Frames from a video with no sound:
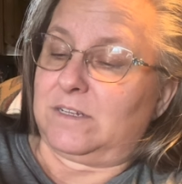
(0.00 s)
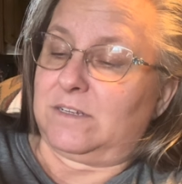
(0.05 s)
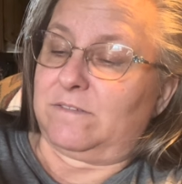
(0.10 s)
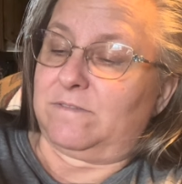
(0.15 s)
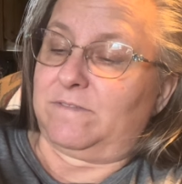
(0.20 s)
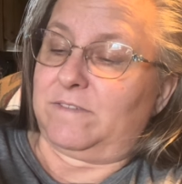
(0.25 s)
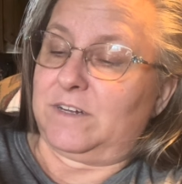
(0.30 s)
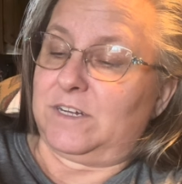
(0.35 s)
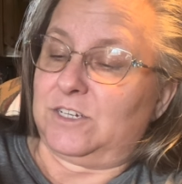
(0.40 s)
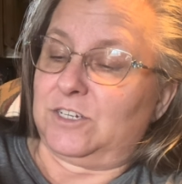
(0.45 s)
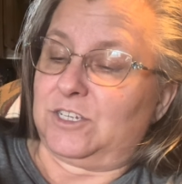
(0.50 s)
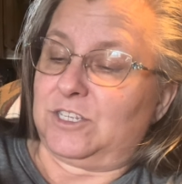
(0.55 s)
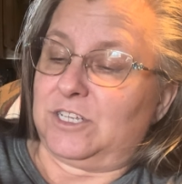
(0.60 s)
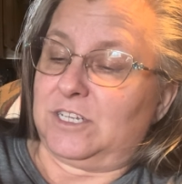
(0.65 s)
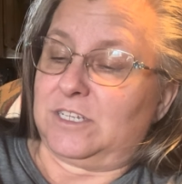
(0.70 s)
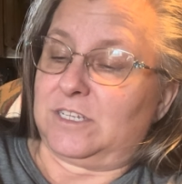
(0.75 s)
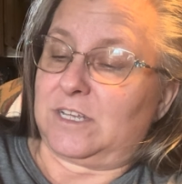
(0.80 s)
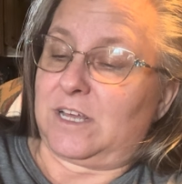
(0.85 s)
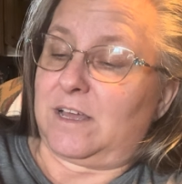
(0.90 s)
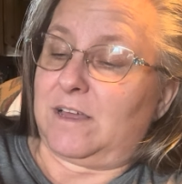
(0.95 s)
finish
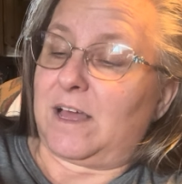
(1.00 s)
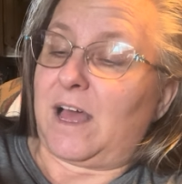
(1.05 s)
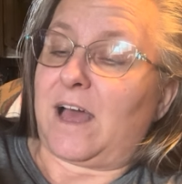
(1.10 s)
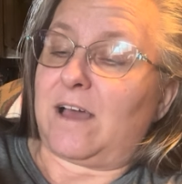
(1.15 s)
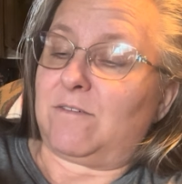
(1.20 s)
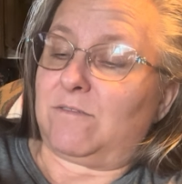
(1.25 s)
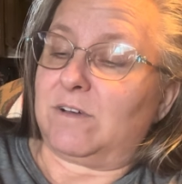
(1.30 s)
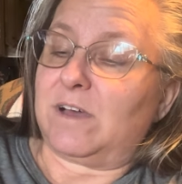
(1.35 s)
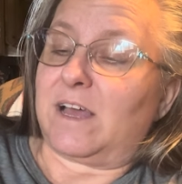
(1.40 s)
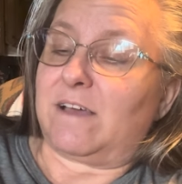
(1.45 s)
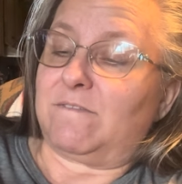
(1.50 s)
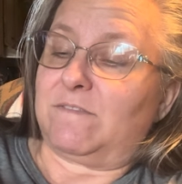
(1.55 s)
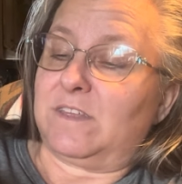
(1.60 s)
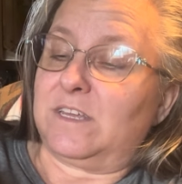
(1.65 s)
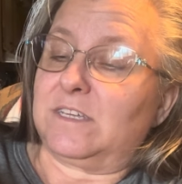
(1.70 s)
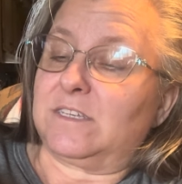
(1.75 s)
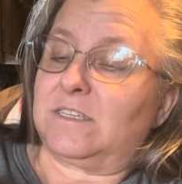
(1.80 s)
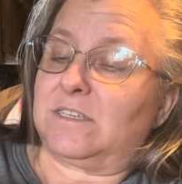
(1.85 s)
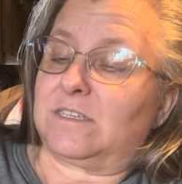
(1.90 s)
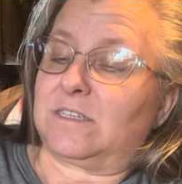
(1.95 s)
this. I will have
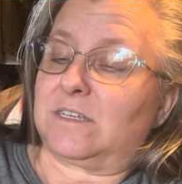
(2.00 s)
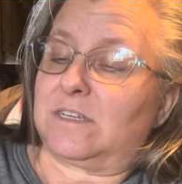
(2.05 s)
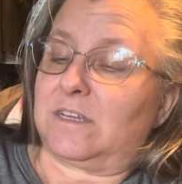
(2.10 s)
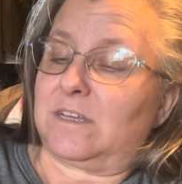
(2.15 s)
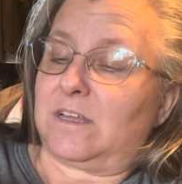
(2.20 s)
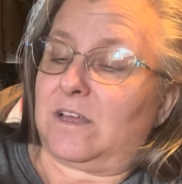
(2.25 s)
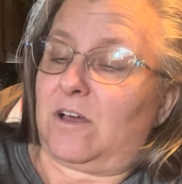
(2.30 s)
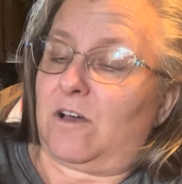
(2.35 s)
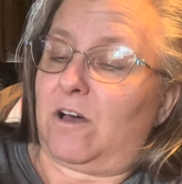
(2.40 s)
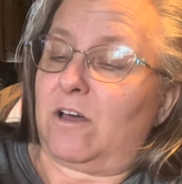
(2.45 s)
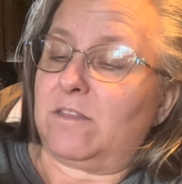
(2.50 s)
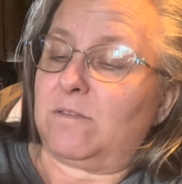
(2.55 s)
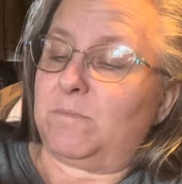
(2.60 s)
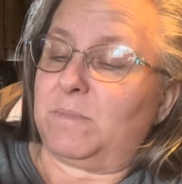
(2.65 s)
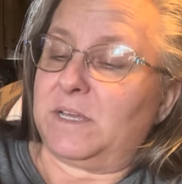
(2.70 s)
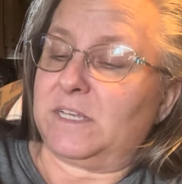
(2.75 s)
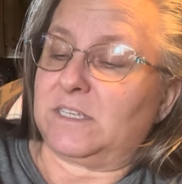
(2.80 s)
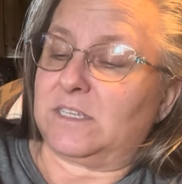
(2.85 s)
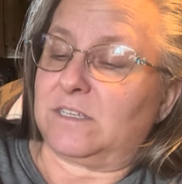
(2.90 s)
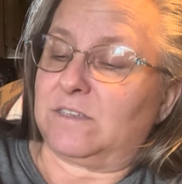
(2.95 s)
all the
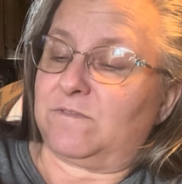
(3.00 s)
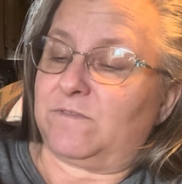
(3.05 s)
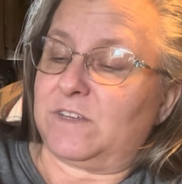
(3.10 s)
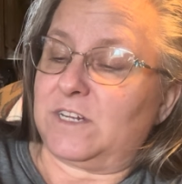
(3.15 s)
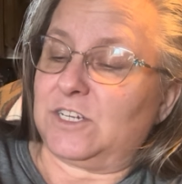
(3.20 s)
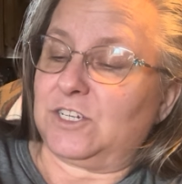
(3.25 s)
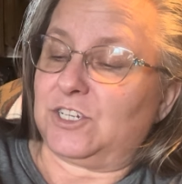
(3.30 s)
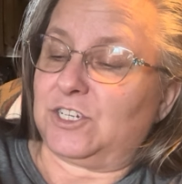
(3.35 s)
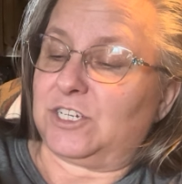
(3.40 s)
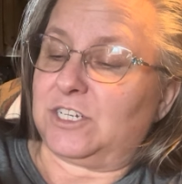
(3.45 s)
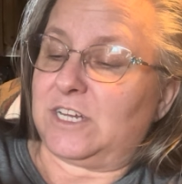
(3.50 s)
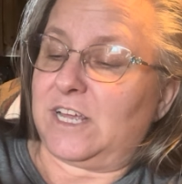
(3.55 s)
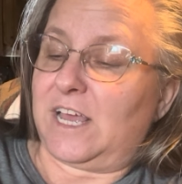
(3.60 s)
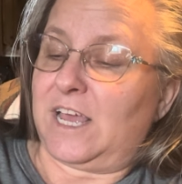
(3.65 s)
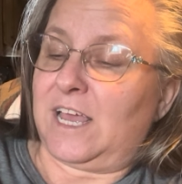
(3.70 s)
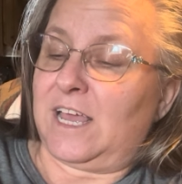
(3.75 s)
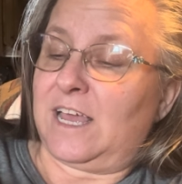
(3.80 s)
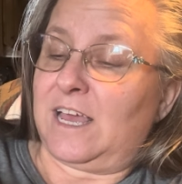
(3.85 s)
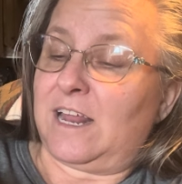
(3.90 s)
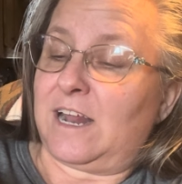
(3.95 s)
pieces finished
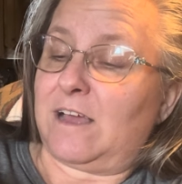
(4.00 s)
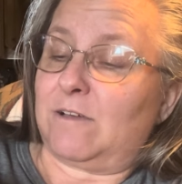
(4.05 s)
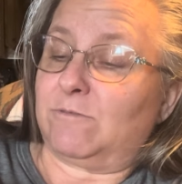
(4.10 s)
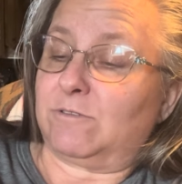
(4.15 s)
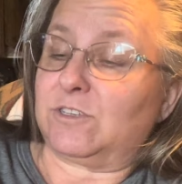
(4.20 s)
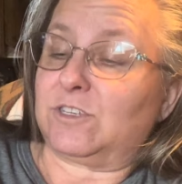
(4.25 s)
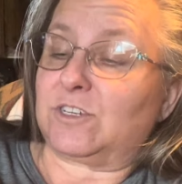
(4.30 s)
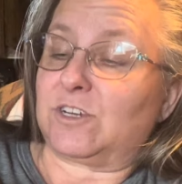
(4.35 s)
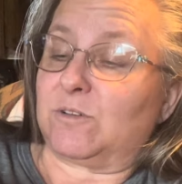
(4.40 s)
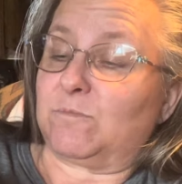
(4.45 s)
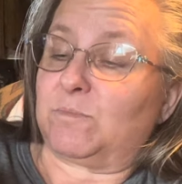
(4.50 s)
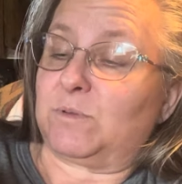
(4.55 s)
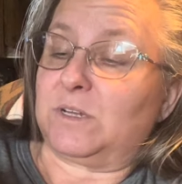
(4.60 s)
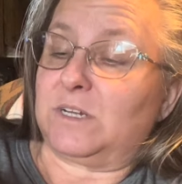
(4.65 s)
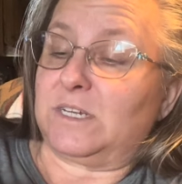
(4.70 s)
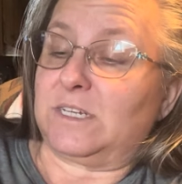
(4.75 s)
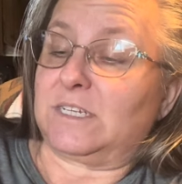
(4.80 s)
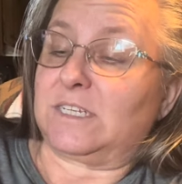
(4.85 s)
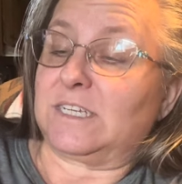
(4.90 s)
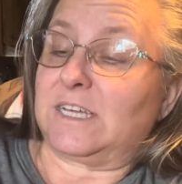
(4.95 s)
today, and I will start
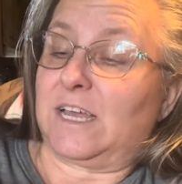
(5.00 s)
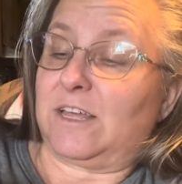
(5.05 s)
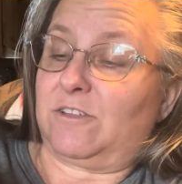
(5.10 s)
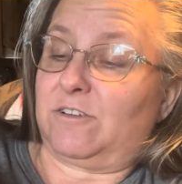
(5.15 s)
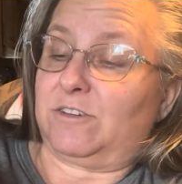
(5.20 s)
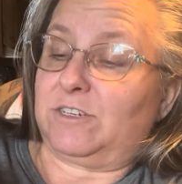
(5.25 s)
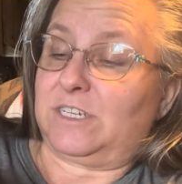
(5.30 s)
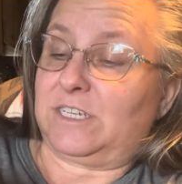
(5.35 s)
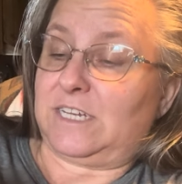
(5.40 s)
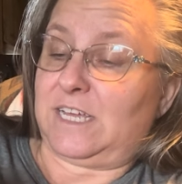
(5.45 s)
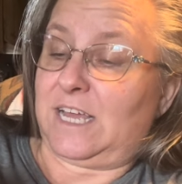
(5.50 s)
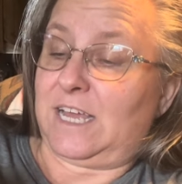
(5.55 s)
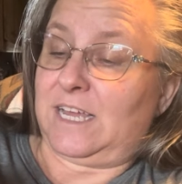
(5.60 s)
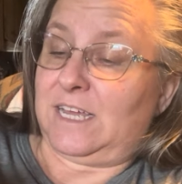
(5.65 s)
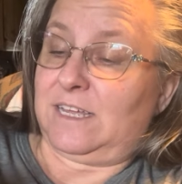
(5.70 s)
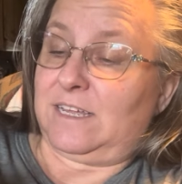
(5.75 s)
putting it together today.